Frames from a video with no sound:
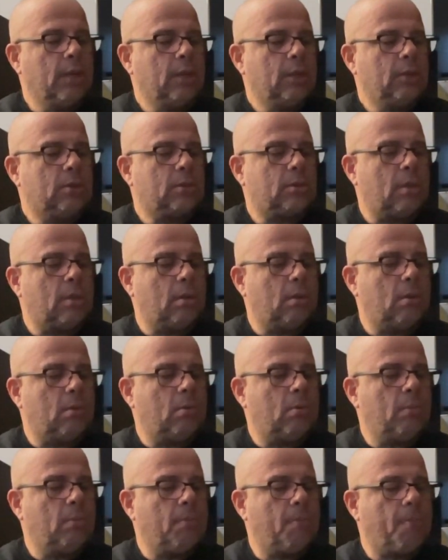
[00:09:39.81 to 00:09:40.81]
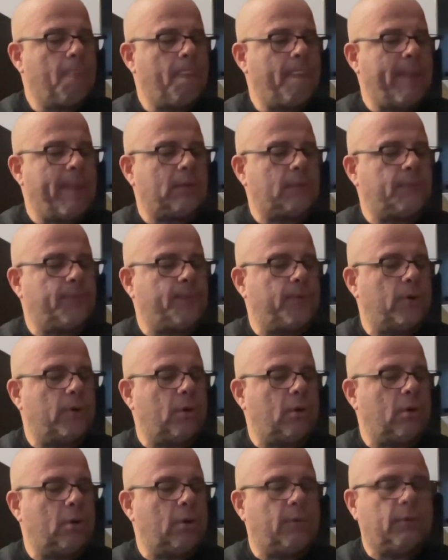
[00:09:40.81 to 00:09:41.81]
So that's
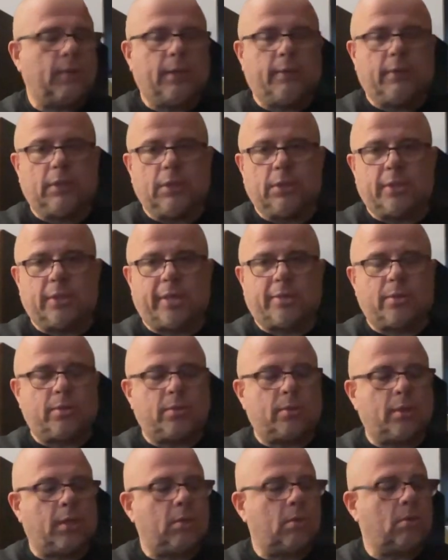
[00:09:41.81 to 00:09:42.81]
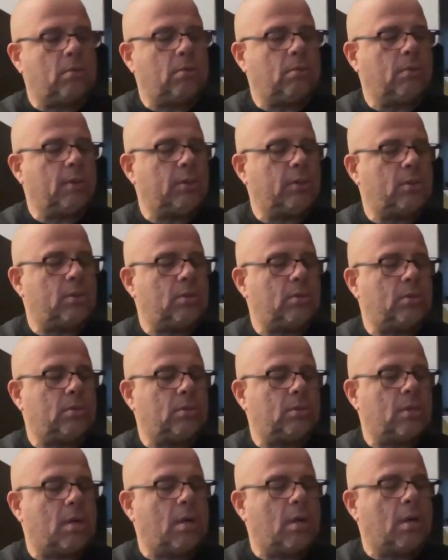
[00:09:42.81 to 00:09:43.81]
for, it detects the signal, it turns
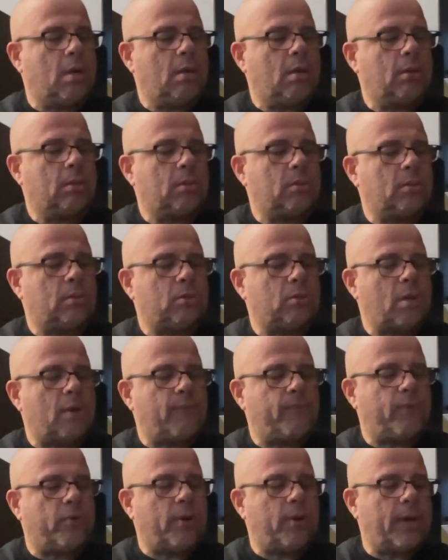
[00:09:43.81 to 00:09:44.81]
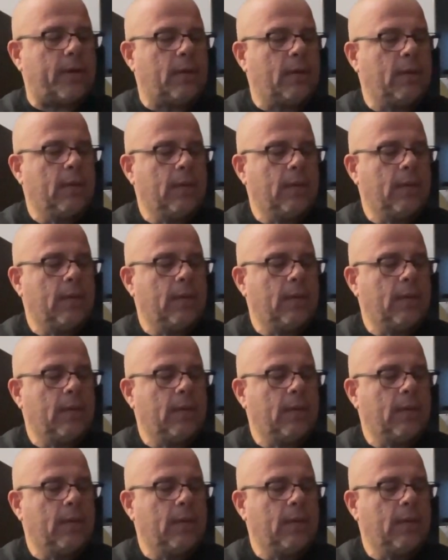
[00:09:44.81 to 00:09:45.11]
off or on.